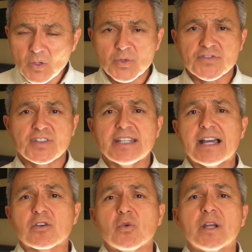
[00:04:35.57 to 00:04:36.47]
We've seen
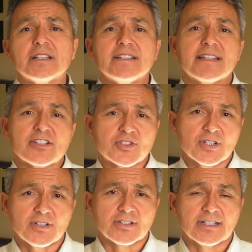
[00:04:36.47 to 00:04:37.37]
how quickly they
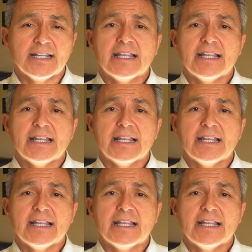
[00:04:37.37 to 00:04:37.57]
turn.